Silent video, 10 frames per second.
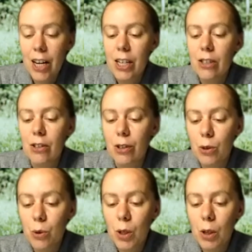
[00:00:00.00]

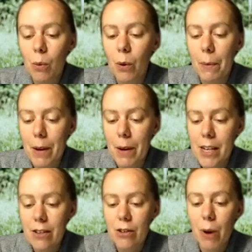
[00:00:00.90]
do what
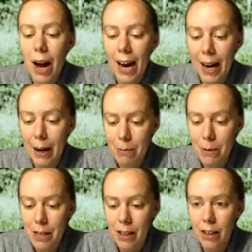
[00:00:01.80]
makes you
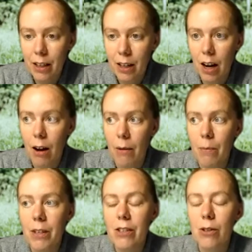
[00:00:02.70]
happy.
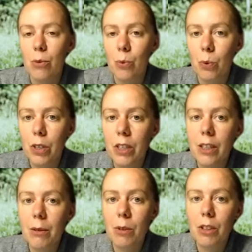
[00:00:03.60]
This is
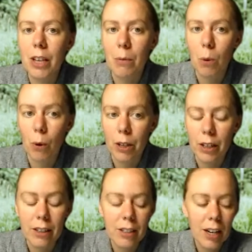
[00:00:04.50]
really, really
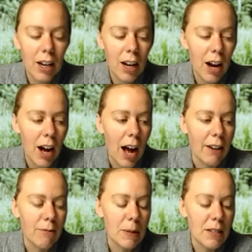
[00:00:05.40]
important.
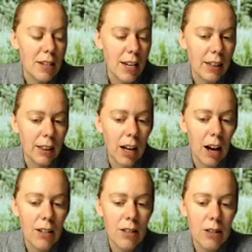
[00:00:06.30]
I've been seeing
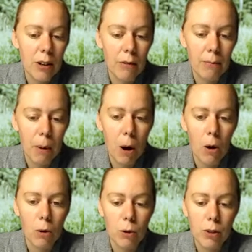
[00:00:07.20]
lots of
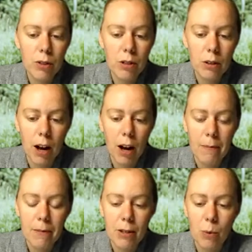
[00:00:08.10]
posts
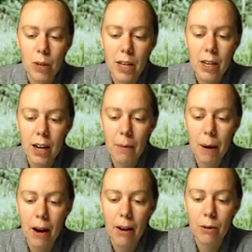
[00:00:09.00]
this week
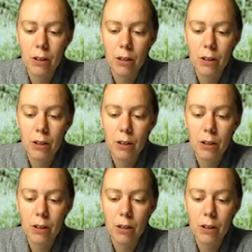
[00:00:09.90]
about